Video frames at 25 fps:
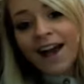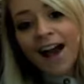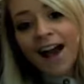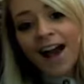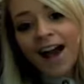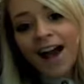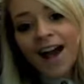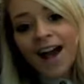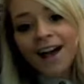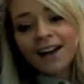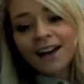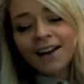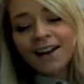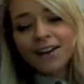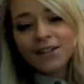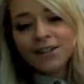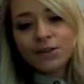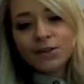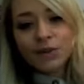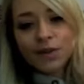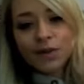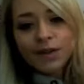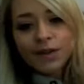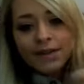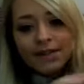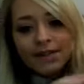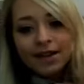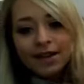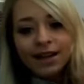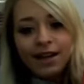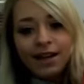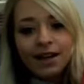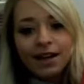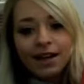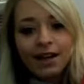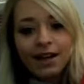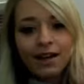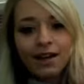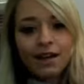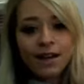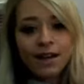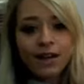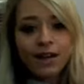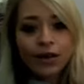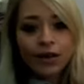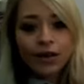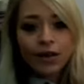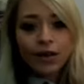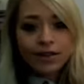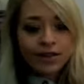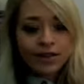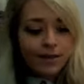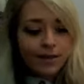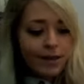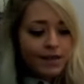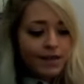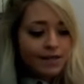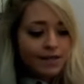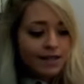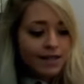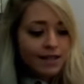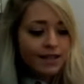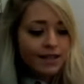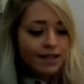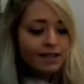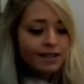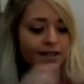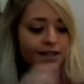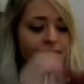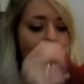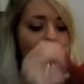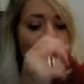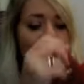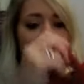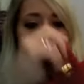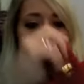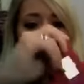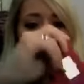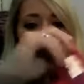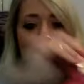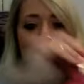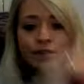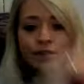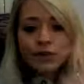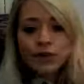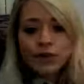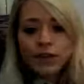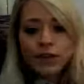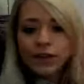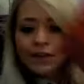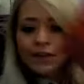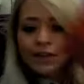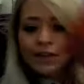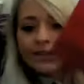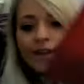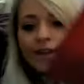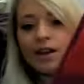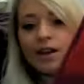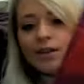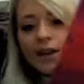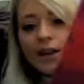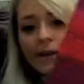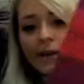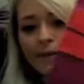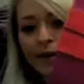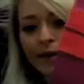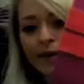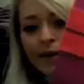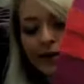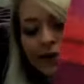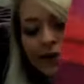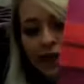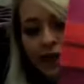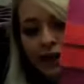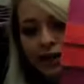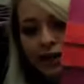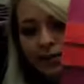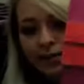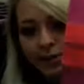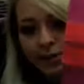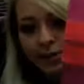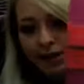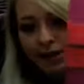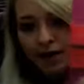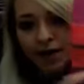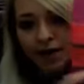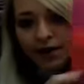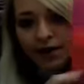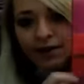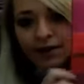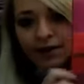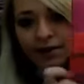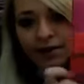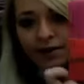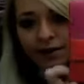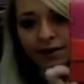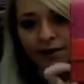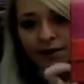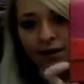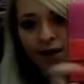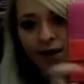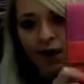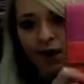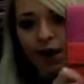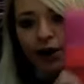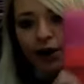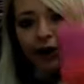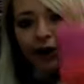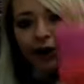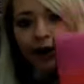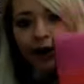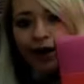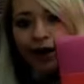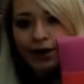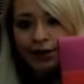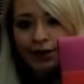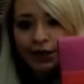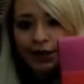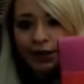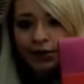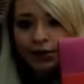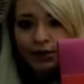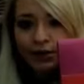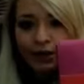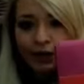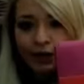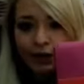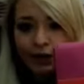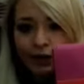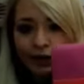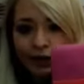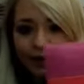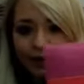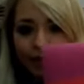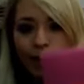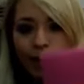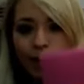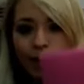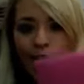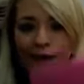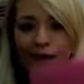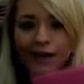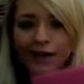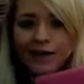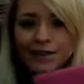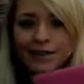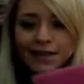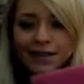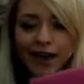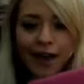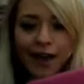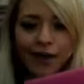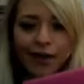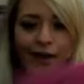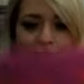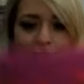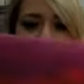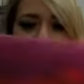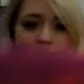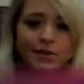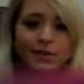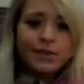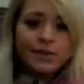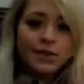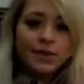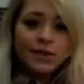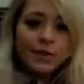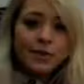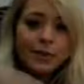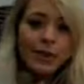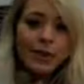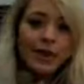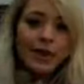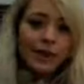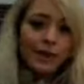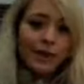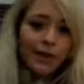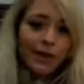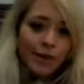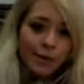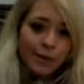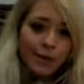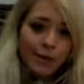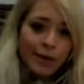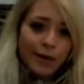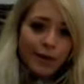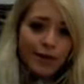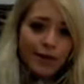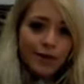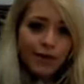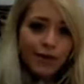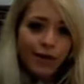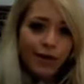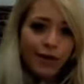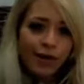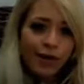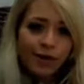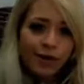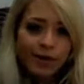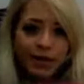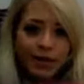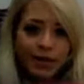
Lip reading: And I saw this in Grazia magazine, and I just thought it looks kind of like Marc Jacobs like. I don't actually use it that often because it's quite hard to carry, because it's so big, you kind of put it on your arm and